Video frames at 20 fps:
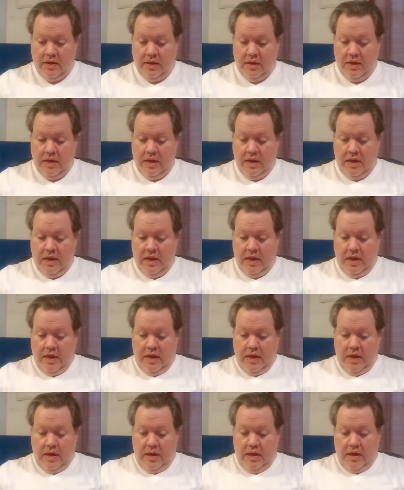
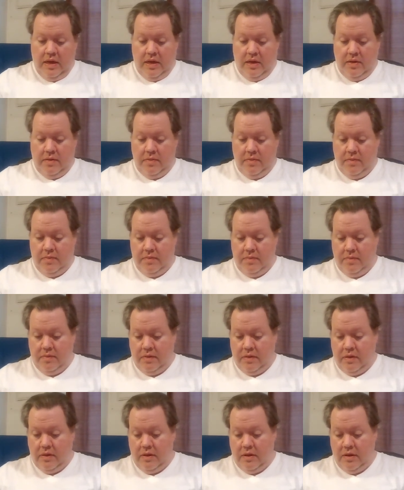
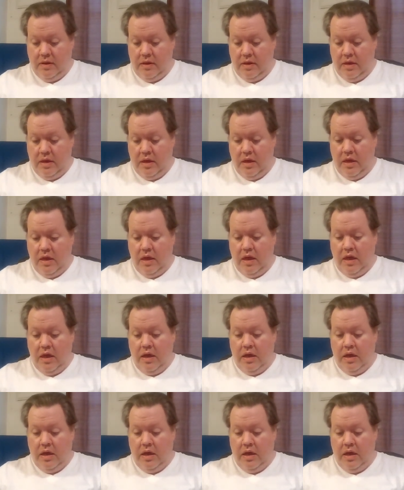(silence)